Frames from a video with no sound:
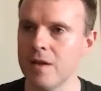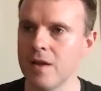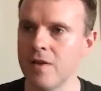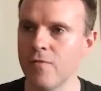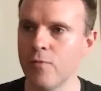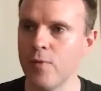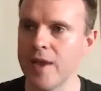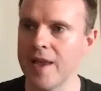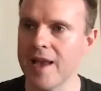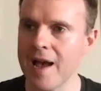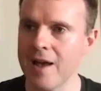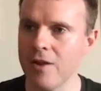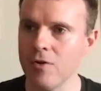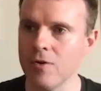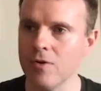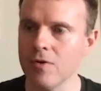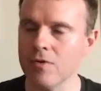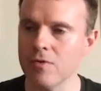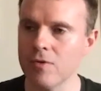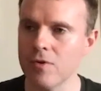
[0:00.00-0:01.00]
if we
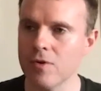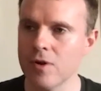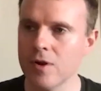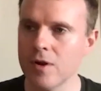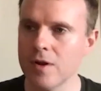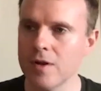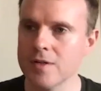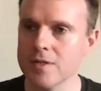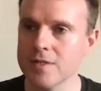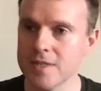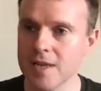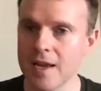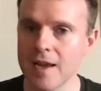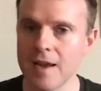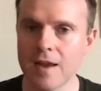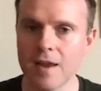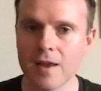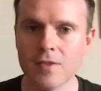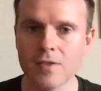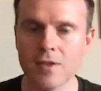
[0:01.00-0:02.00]
cannot
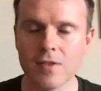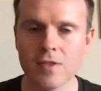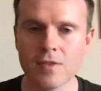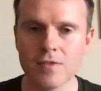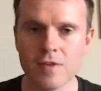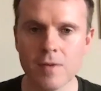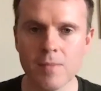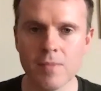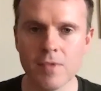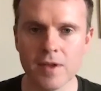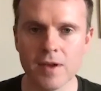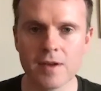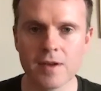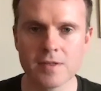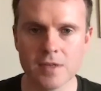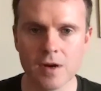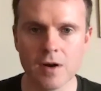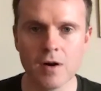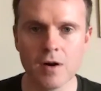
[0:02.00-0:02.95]
say that some things